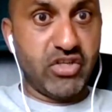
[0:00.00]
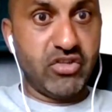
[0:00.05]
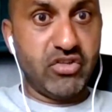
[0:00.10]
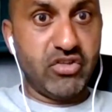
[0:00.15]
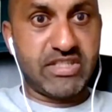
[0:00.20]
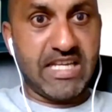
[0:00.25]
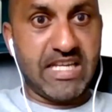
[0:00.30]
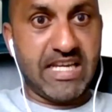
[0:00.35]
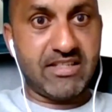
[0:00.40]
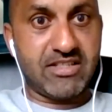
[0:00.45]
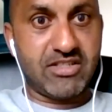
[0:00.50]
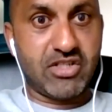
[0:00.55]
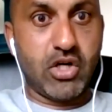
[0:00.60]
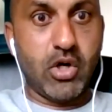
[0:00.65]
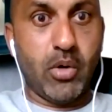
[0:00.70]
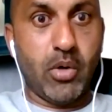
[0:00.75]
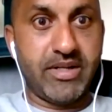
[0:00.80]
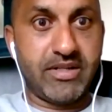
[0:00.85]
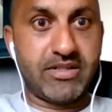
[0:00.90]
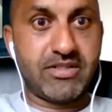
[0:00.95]
sets to
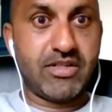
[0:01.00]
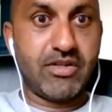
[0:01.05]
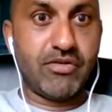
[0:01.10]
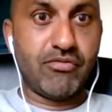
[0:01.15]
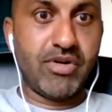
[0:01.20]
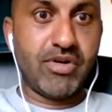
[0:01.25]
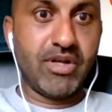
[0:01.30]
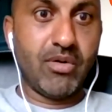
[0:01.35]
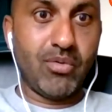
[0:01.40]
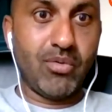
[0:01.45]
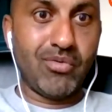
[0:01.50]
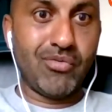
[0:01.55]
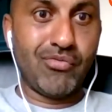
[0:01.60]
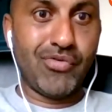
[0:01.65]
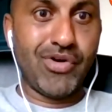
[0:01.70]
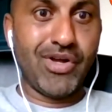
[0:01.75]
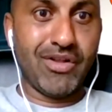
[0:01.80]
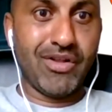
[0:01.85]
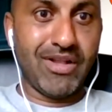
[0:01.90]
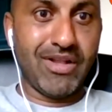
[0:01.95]
go into the real
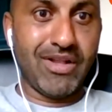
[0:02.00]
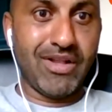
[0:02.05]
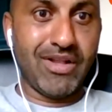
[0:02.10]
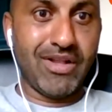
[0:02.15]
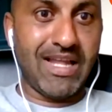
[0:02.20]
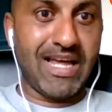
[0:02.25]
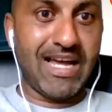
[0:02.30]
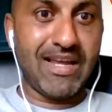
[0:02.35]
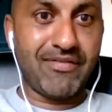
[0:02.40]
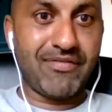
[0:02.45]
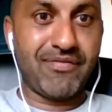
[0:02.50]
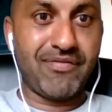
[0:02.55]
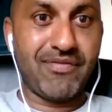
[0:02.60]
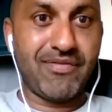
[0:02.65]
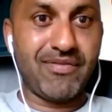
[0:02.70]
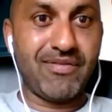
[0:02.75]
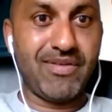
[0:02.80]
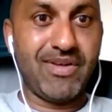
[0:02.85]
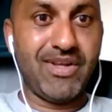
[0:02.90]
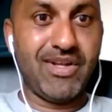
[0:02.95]
life,
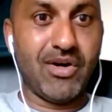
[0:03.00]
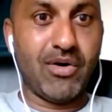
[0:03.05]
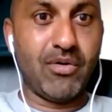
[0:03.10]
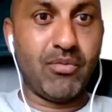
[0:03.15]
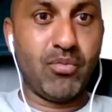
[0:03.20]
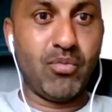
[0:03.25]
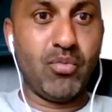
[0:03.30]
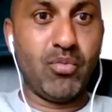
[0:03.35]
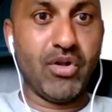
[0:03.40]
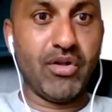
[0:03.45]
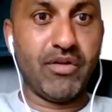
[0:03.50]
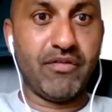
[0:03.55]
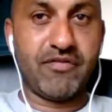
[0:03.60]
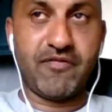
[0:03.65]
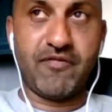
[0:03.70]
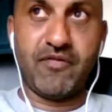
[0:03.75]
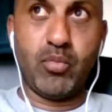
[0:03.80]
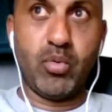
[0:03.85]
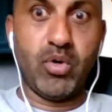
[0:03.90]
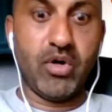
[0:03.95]
world
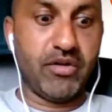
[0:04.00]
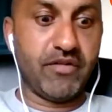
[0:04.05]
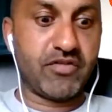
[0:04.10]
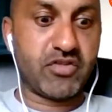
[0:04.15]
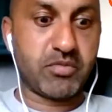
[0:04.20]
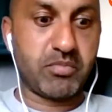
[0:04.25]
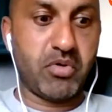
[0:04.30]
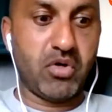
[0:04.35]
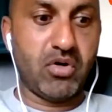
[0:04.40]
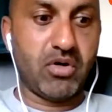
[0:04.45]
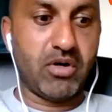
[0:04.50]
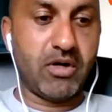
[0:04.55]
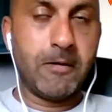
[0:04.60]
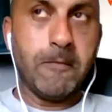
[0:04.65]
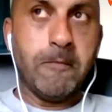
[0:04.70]
of sport.